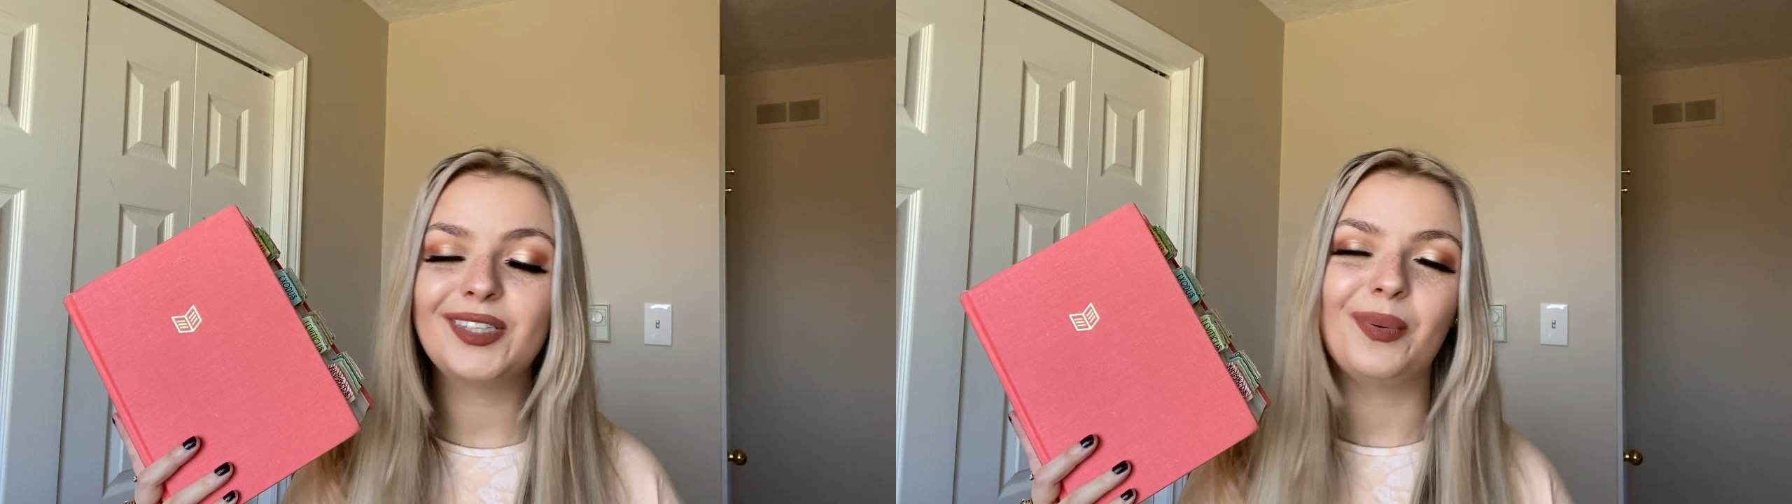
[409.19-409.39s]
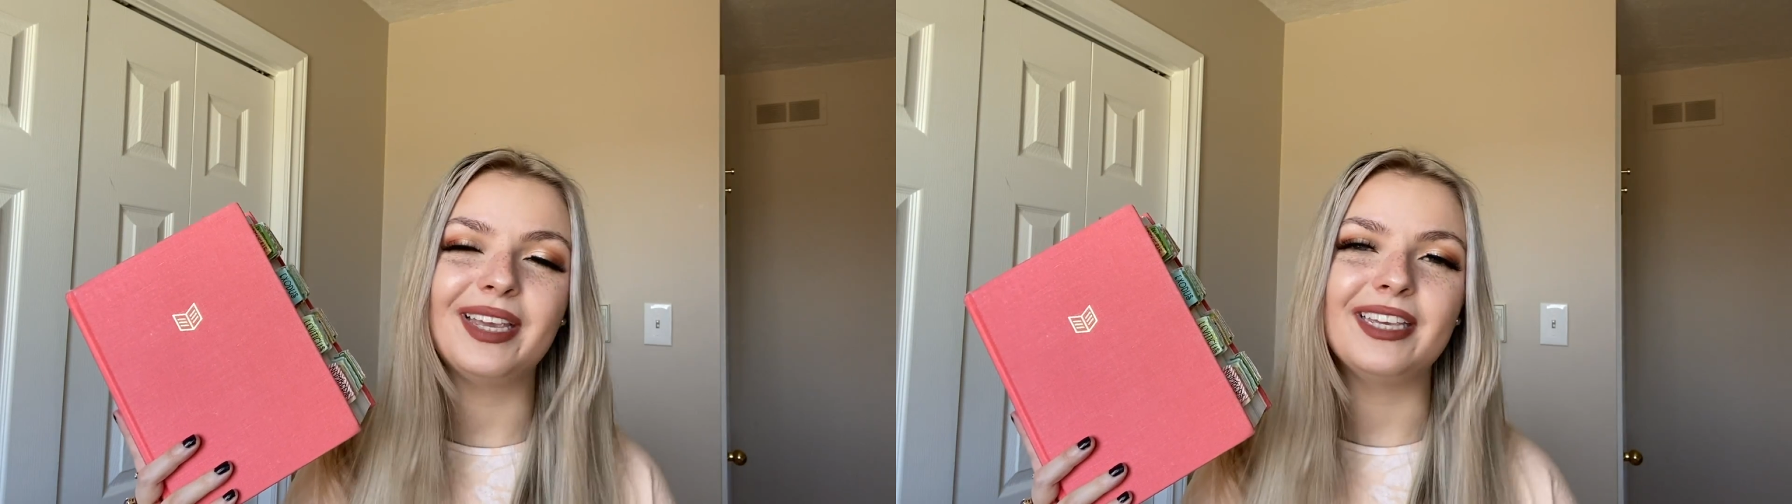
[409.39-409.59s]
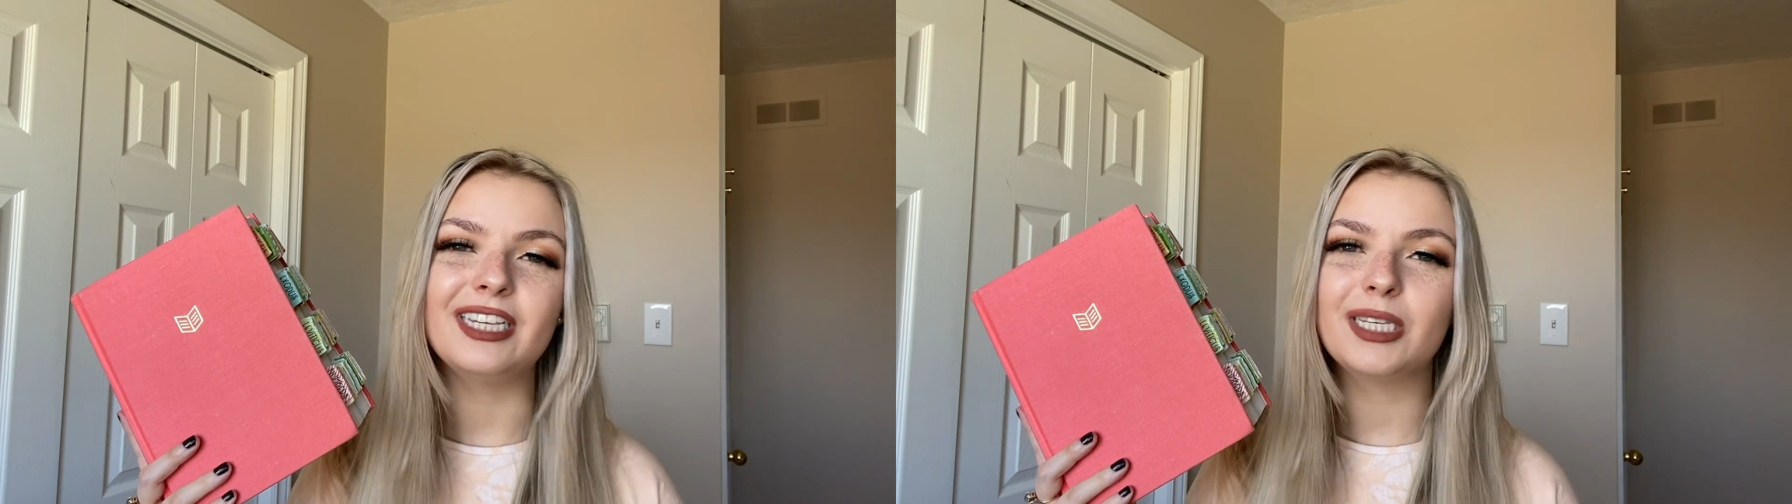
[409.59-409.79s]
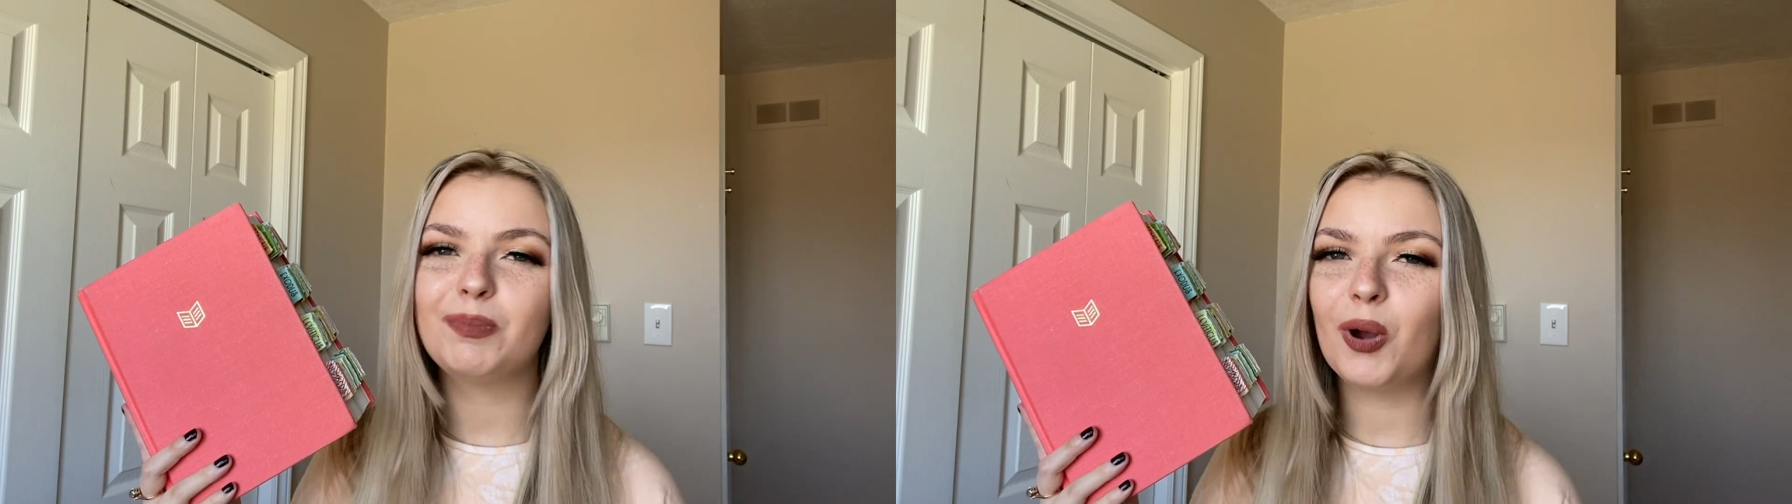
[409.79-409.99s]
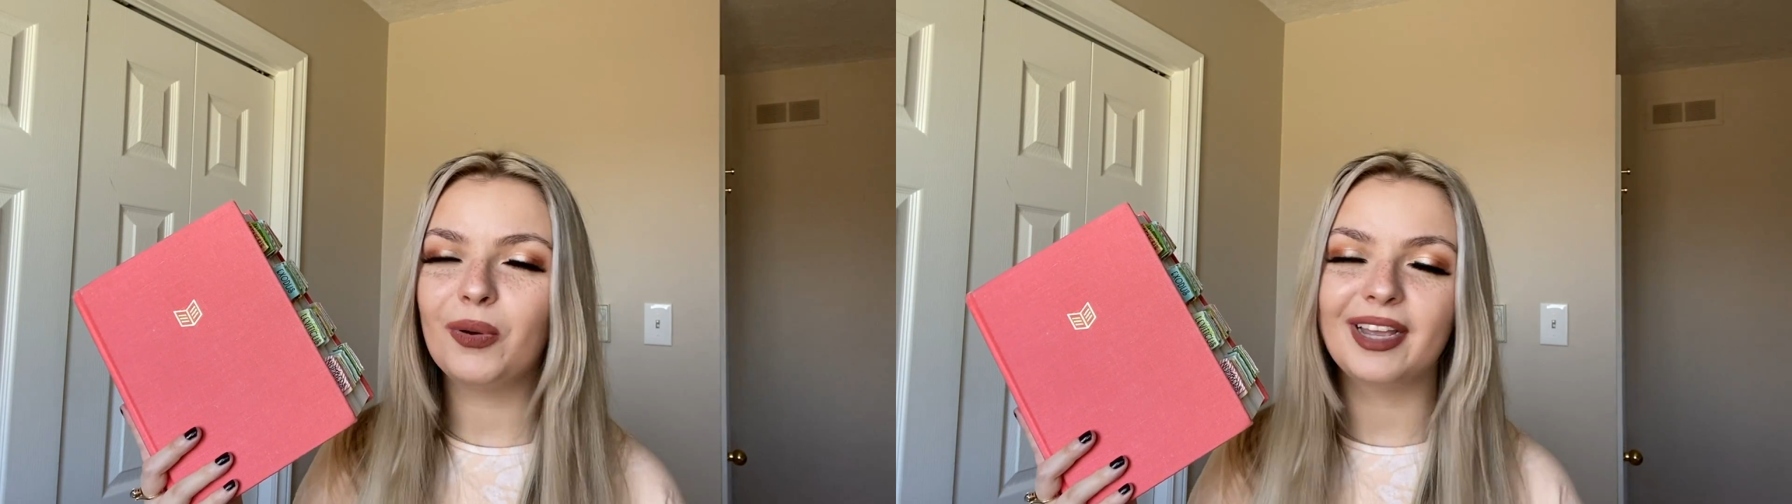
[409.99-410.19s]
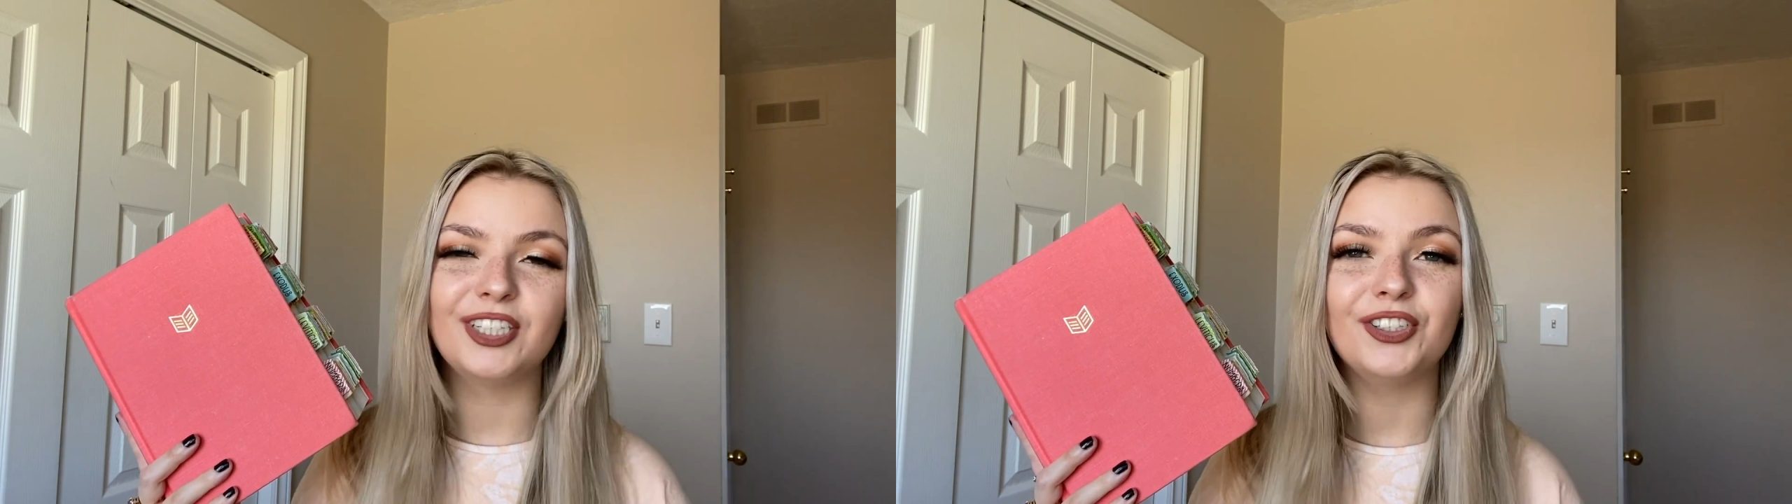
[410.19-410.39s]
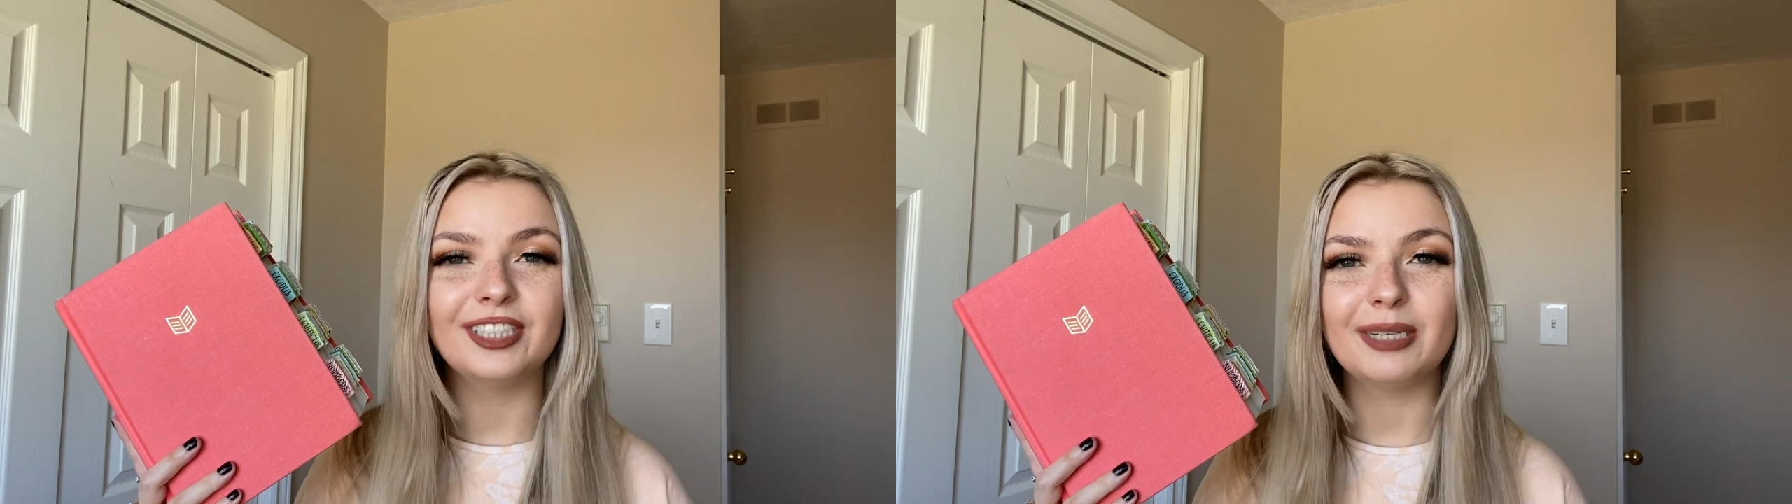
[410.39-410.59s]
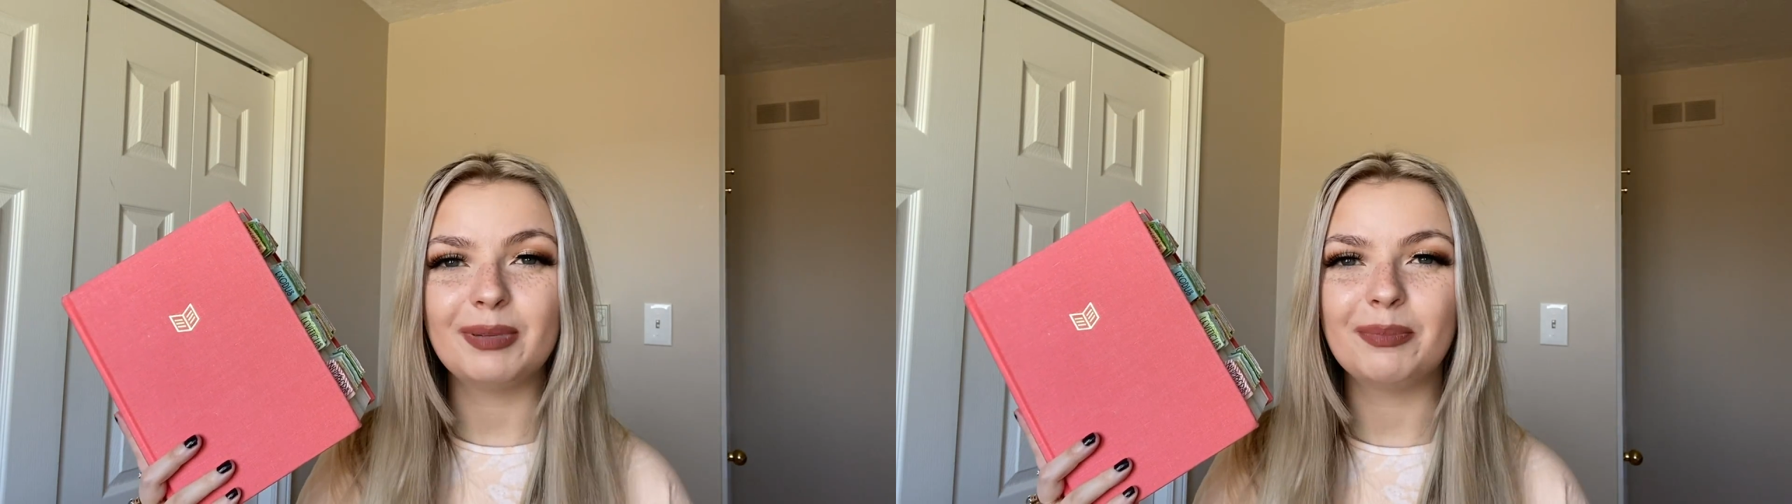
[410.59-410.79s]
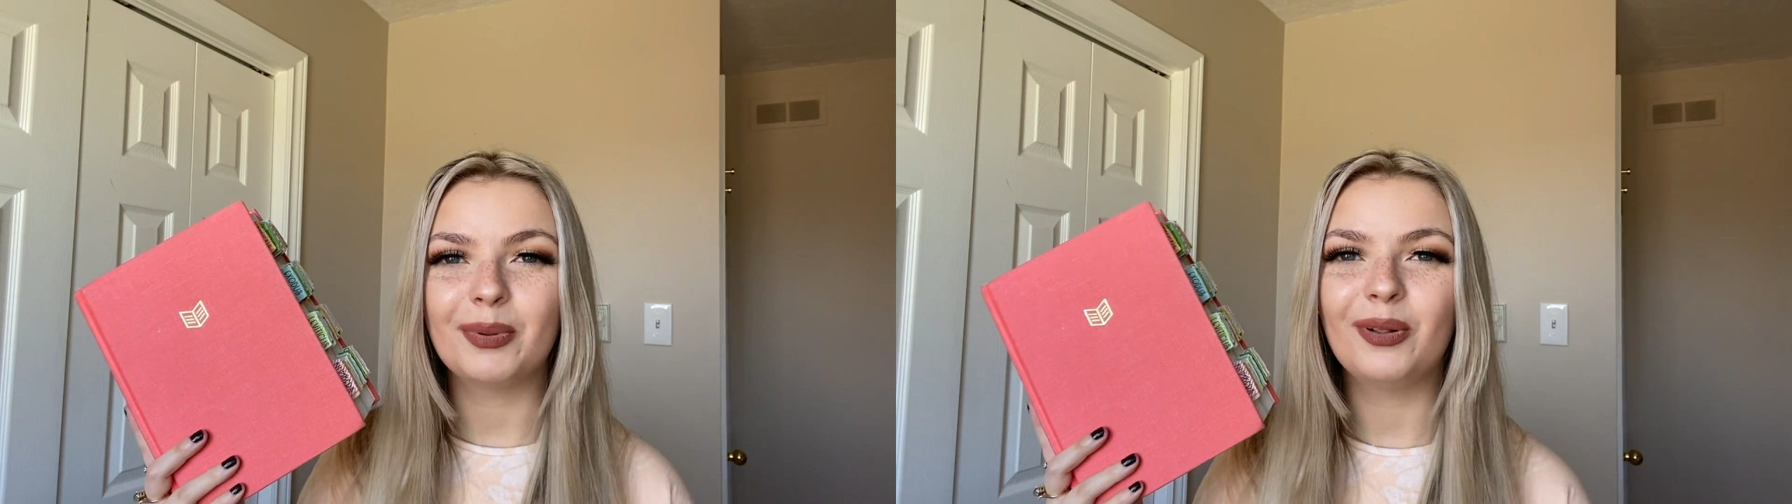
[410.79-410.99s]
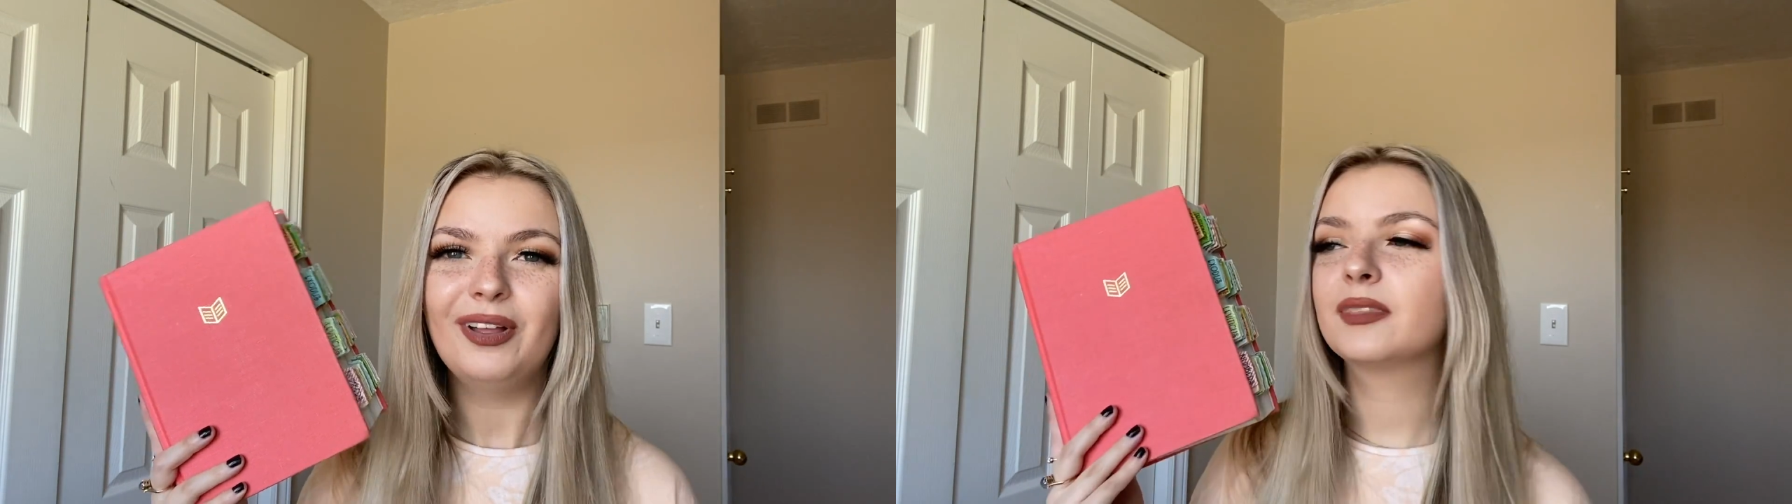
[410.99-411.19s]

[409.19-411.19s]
the way he spoke and treated people.